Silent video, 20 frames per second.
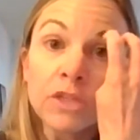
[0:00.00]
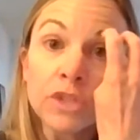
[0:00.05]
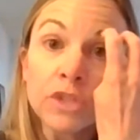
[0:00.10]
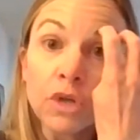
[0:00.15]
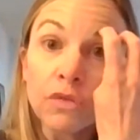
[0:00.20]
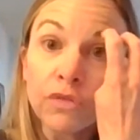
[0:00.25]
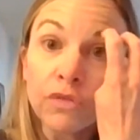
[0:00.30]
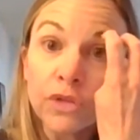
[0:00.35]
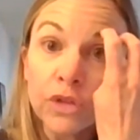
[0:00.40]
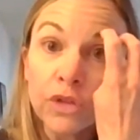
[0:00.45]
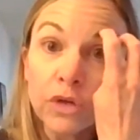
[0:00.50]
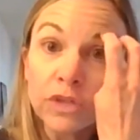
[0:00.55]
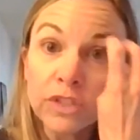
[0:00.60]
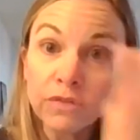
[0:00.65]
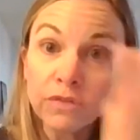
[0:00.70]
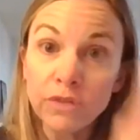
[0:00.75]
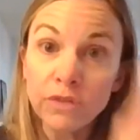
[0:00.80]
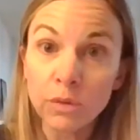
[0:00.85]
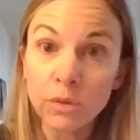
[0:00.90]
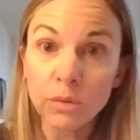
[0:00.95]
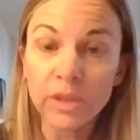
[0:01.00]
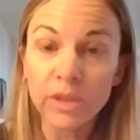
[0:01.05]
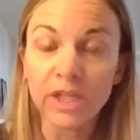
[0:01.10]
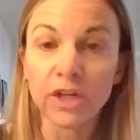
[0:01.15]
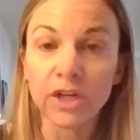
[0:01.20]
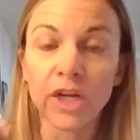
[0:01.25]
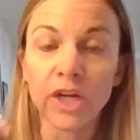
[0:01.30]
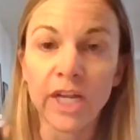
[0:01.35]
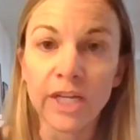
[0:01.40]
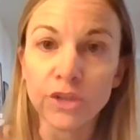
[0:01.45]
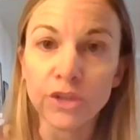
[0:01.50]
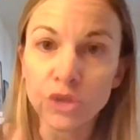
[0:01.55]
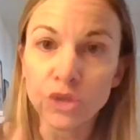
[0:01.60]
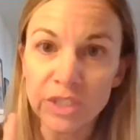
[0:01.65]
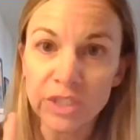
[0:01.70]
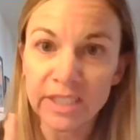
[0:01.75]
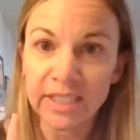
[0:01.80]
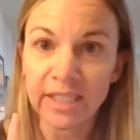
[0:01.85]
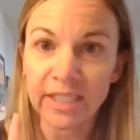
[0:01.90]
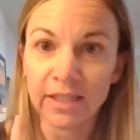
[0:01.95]
so for those of you that are
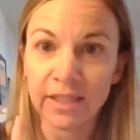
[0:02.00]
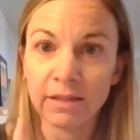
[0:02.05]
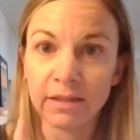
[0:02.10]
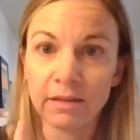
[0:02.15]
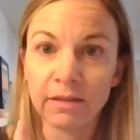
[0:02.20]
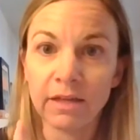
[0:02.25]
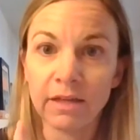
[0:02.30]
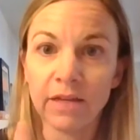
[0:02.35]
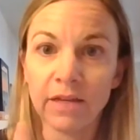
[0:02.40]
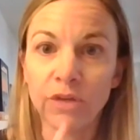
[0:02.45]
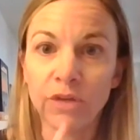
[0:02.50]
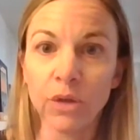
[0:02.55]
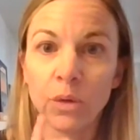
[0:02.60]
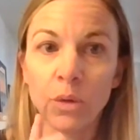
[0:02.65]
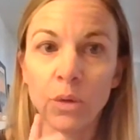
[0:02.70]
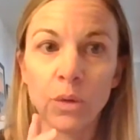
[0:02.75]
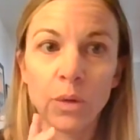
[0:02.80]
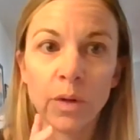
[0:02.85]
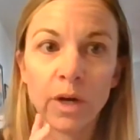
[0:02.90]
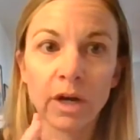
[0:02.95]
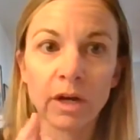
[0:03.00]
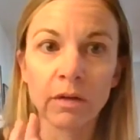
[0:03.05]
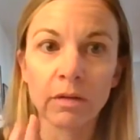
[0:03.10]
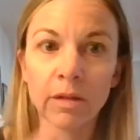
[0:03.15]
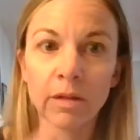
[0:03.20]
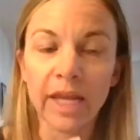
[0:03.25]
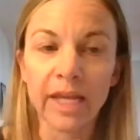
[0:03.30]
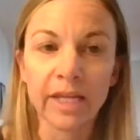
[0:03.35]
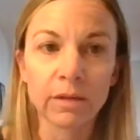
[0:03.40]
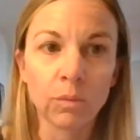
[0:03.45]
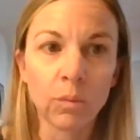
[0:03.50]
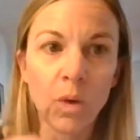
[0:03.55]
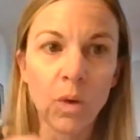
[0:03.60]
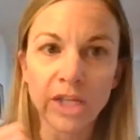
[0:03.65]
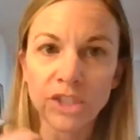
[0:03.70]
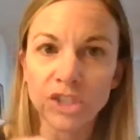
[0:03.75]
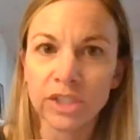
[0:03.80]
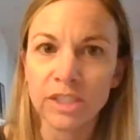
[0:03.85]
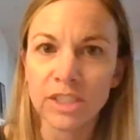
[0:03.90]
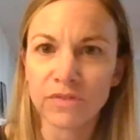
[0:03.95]
interested, if you are like
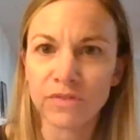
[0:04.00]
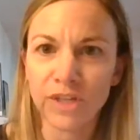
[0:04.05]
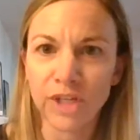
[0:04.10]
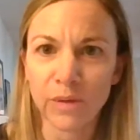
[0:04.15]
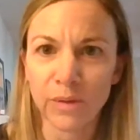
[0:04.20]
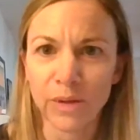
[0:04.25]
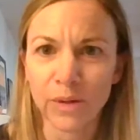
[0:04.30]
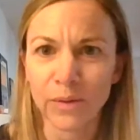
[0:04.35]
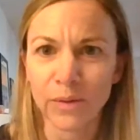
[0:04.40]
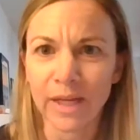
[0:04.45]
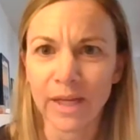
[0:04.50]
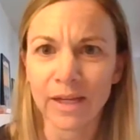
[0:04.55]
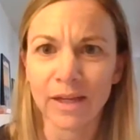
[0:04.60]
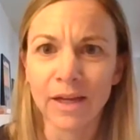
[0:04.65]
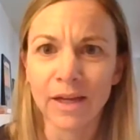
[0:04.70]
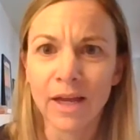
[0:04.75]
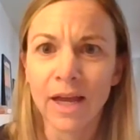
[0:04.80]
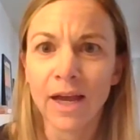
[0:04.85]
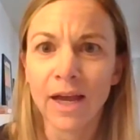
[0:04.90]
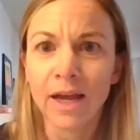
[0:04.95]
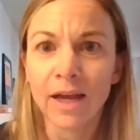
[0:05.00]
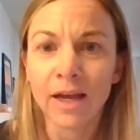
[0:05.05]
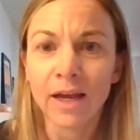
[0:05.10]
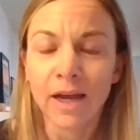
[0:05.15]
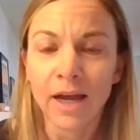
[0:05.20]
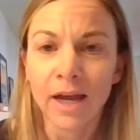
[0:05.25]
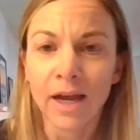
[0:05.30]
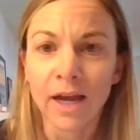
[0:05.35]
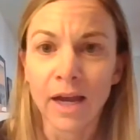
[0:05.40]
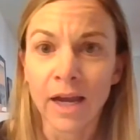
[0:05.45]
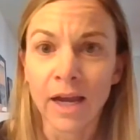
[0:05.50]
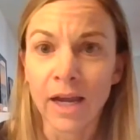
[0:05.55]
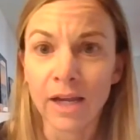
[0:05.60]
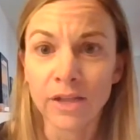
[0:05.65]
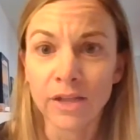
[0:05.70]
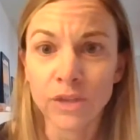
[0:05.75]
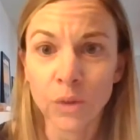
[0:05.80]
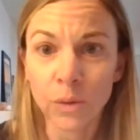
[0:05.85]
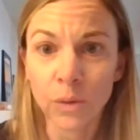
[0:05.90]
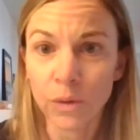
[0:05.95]
watching this video and you're like,
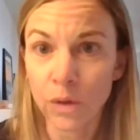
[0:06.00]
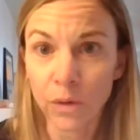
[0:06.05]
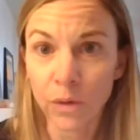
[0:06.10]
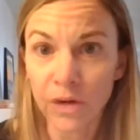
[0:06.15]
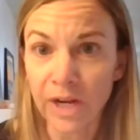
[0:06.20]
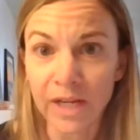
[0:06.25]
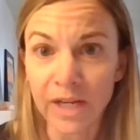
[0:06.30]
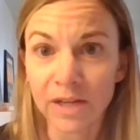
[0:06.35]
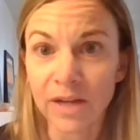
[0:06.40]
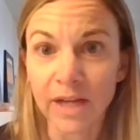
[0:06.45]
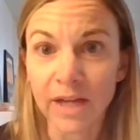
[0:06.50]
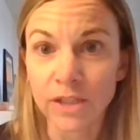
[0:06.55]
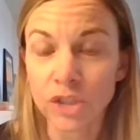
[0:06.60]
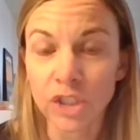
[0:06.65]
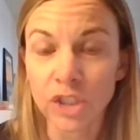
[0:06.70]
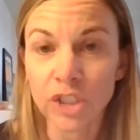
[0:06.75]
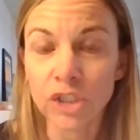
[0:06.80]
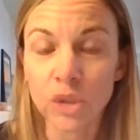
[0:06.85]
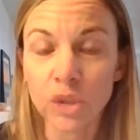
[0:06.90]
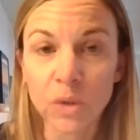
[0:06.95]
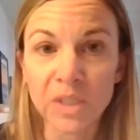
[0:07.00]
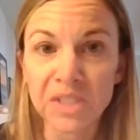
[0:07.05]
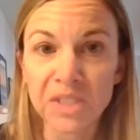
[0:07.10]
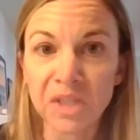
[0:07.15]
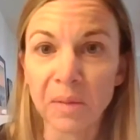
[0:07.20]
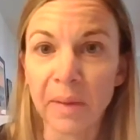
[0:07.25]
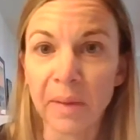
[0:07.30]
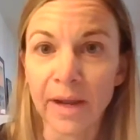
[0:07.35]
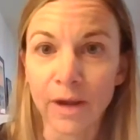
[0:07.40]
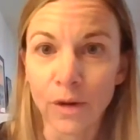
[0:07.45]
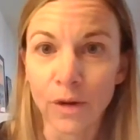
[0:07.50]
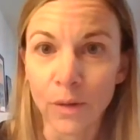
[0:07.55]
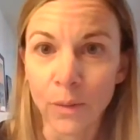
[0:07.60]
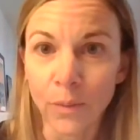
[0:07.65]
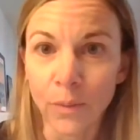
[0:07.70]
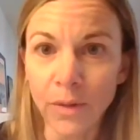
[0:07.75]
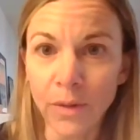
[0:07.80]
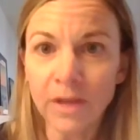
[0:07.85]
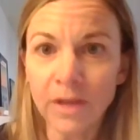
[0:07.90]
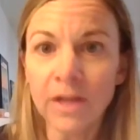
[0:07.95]
I don't know that I could actually do this on my
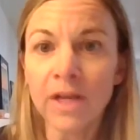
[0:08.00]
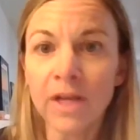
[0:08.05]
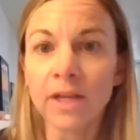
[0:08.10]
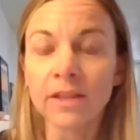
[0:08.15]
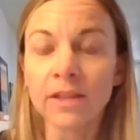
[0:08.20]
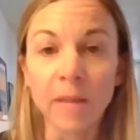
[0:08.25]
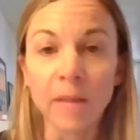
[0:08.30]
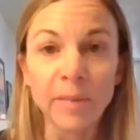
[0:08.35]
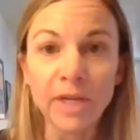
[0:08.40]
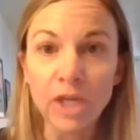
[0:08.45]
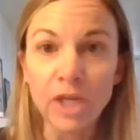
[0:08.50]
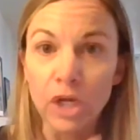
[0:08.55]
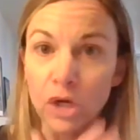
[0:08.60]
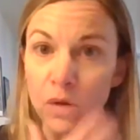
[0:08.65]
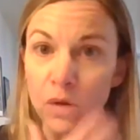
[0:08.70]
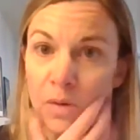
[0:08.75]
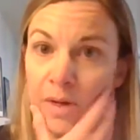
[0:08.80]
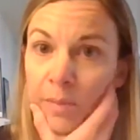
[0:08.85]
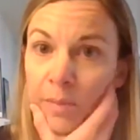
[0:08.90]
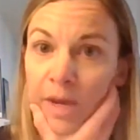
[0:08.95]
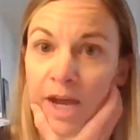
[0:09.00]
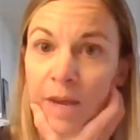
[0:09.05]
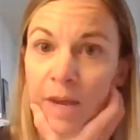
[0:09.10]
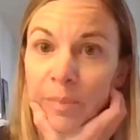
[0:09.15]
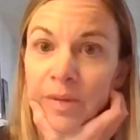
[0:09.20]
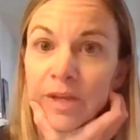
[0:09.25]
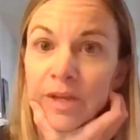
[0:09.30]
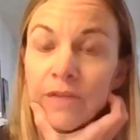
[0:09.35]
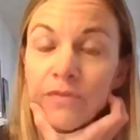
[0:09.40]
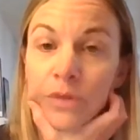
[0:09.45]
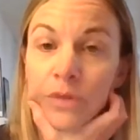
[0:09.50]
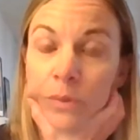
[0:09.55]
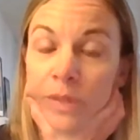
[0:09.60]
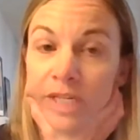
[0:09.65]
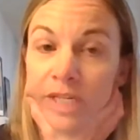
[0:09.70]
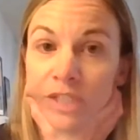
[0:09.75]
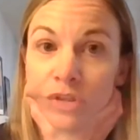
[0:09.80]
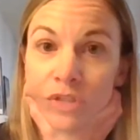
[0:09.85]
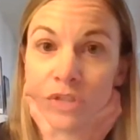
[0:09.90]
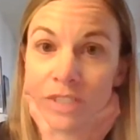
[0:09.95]
own. Let me know. I'm happy if you
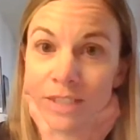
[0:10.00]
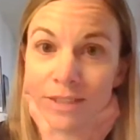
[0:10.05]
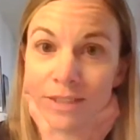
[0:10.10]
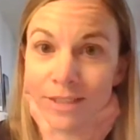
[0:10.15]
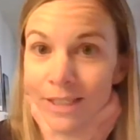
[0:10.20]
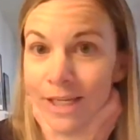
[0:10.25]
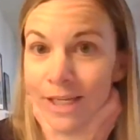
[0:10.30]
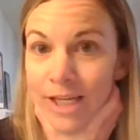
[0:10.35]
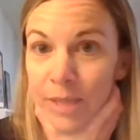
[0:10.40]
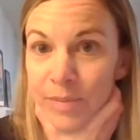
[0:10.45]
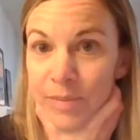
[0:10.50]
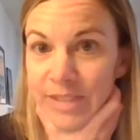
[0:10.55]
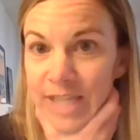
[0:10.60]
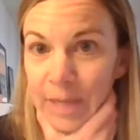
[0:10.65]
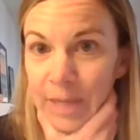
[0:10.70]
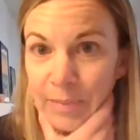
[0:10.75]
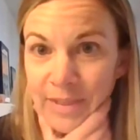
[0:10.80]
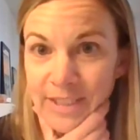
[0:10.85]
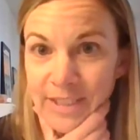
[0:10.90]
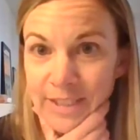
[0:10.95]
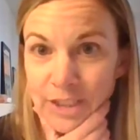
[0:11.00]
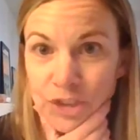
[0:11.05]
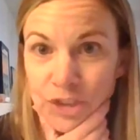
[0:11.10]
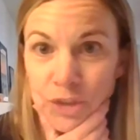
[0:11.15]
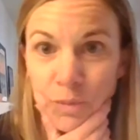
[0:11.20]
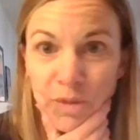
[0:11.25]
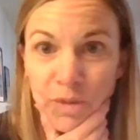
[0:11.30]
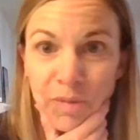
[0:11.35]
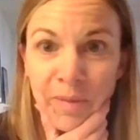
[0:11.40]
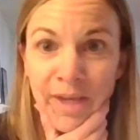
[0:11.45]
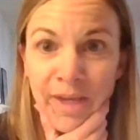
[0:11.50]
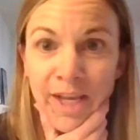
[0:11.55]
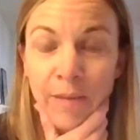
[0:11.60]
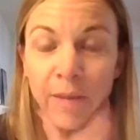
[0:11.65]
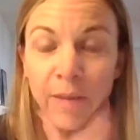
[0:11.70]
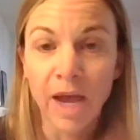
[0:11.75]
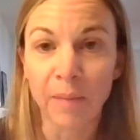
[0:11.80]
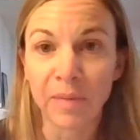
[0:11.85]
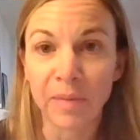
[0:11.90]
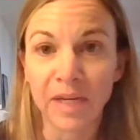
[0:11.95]
are interested in setting up a tapping session with me.
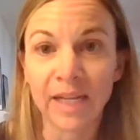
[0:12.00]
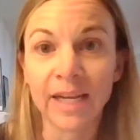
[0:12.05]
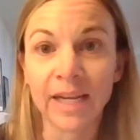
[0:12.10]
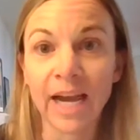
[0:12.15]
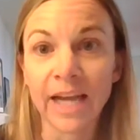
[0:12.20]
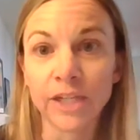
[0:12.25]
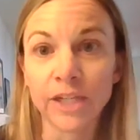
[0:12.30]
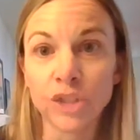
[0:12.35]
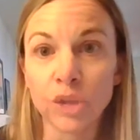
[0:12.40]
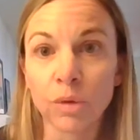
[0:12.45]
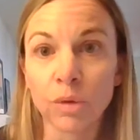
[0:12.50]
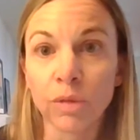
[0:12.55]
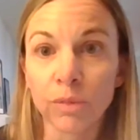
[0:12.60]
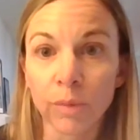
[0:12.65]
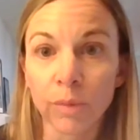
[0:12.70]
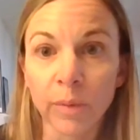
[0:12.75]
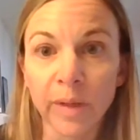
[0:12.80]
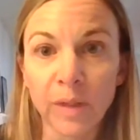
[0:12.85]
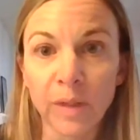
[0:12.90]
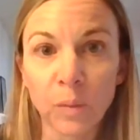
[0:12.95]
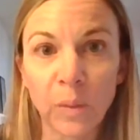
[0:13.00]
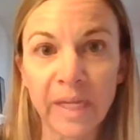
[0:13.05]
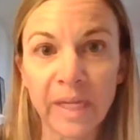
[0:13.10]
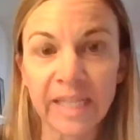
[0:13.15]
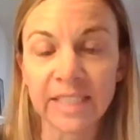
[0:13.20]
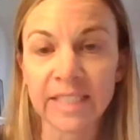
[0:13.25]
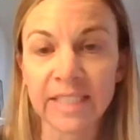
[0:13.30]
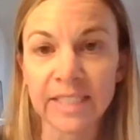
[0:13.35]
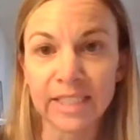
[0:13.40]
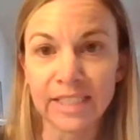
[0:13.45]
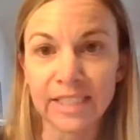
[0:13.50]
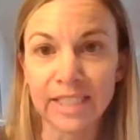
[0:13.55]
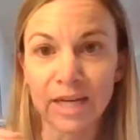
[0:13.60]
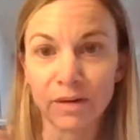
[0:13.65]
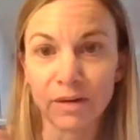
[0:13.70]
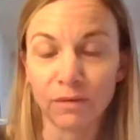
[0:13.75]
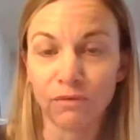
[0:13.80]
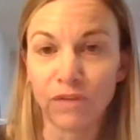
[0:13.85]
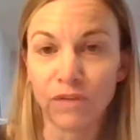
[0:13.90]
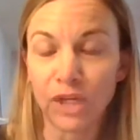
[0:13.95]
I'm happy to guide you through it. We can sit
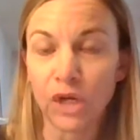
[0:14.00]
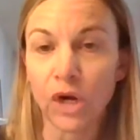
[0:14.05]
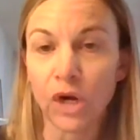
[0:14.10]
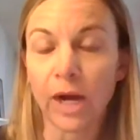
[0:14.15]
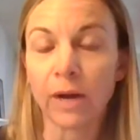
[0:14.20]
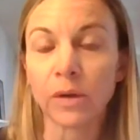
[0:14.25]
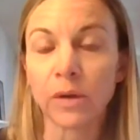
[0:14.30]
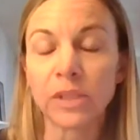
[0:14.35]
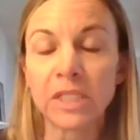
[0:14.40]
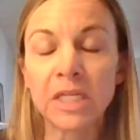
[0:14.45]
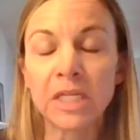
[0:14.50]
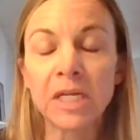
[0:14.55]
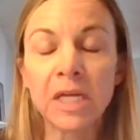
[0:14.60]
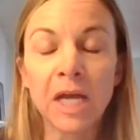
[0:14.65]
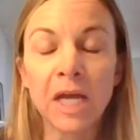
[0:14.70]
down and figure out